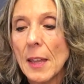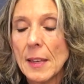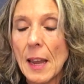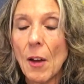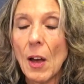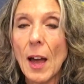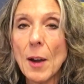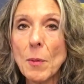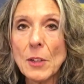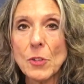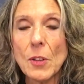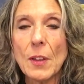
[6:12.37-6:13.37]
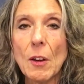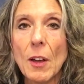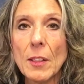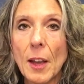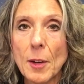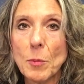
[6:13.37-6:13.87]
Now, I went to the
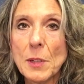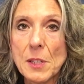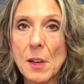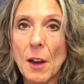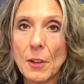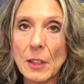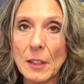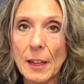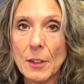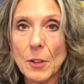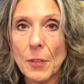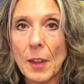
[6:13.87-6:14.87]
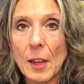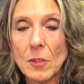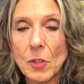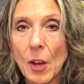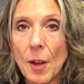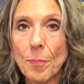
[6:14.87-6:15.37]
online risk calculator
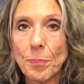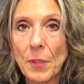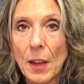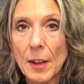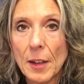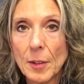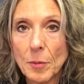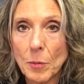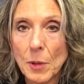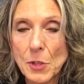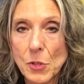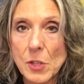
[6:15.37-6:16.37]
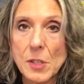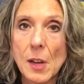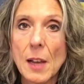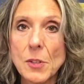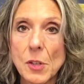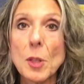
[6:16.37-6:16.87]
that um, uh, was
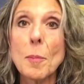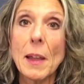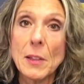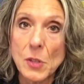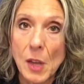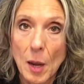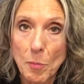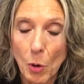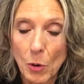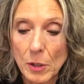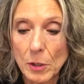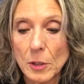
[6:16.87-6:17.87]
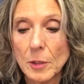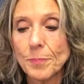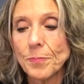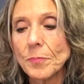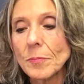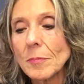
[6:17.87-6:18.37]
discussed in the Medscape
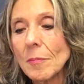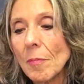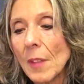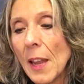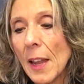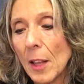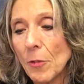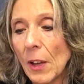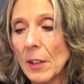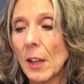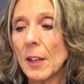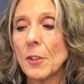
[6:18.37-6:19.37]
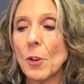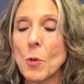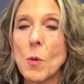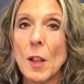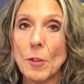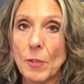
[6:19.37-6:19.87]
article, and I found out I
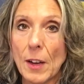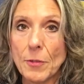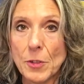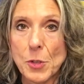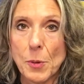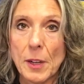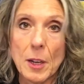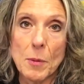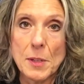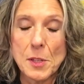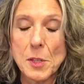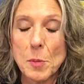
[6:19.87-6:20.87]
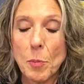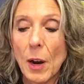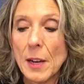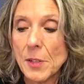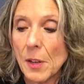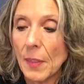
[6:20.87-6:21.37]
don't qualify for screening. I wasn't
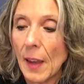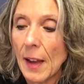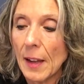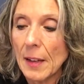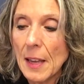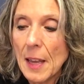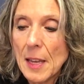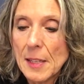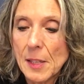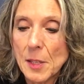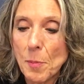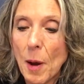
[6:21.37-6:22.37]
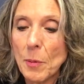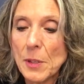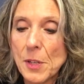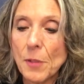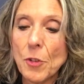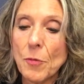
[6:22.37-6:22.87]
surprised at that, since my
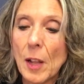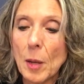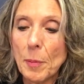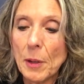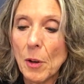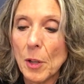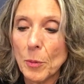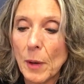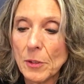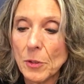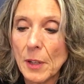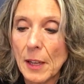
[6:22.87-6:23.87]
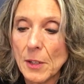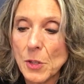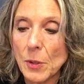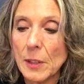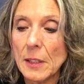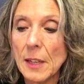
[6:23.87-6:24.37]
risk of developing colorectal
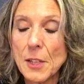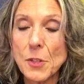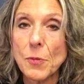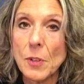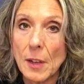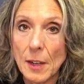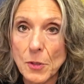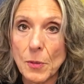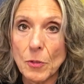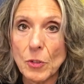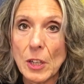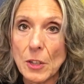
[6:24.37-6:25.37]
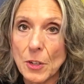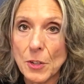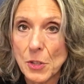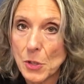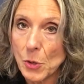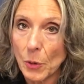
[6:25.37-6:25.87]
cancer in the next, next fifteen
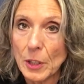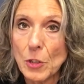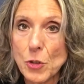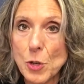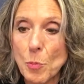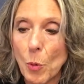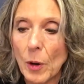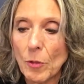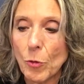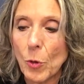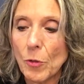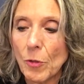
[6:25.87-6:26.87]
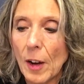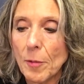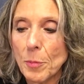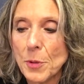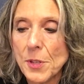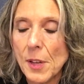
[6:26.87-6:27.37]
years is only two point four
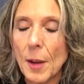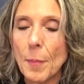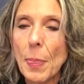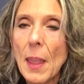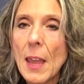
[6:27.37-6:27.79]
five percent.